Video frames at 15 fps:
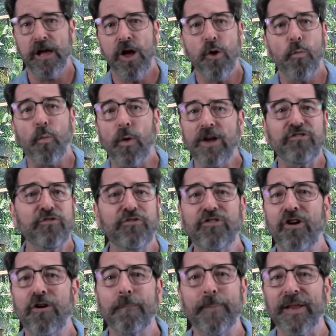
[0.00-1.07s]
Once you
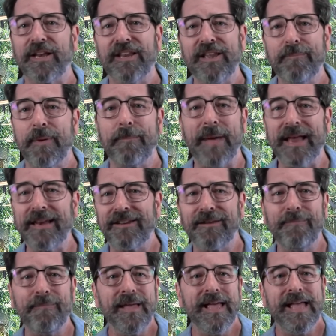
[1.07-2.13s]
start building
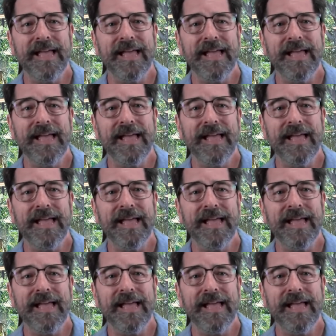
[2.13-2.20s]
momentum,